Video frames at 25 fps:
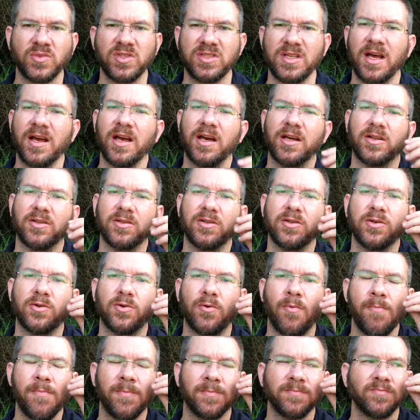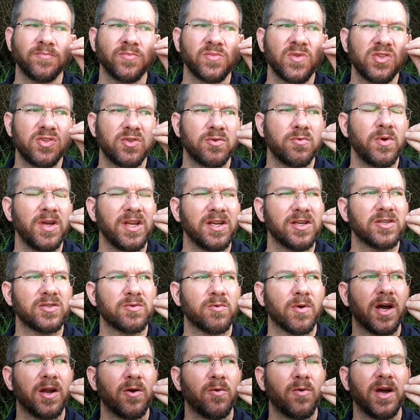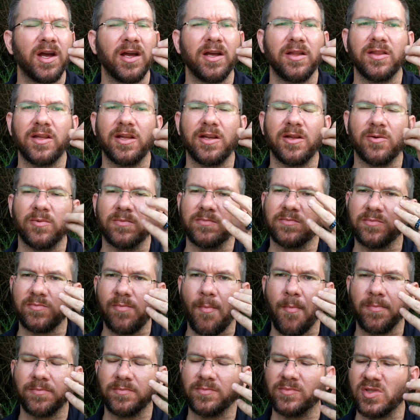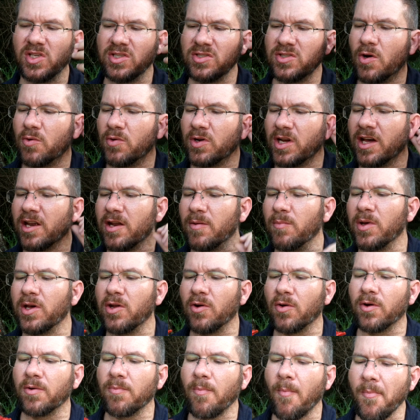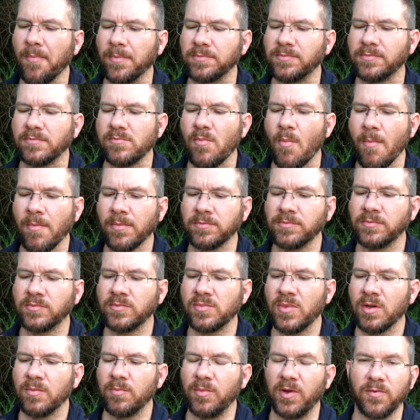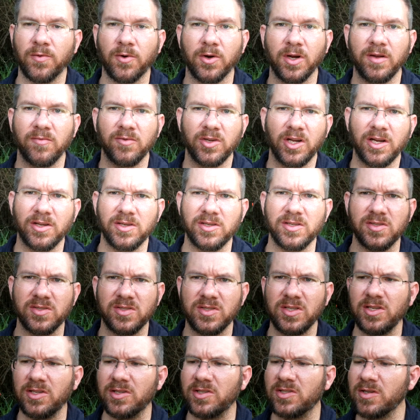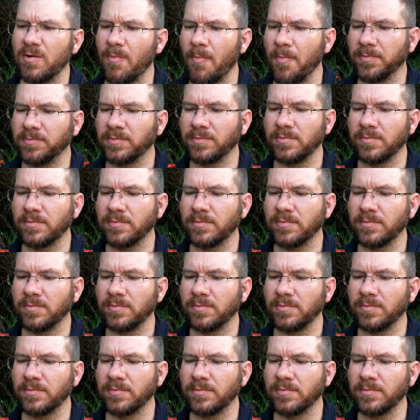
So I had a little sweetness right away, and then it was going kind of bitter before I even got to the seeds.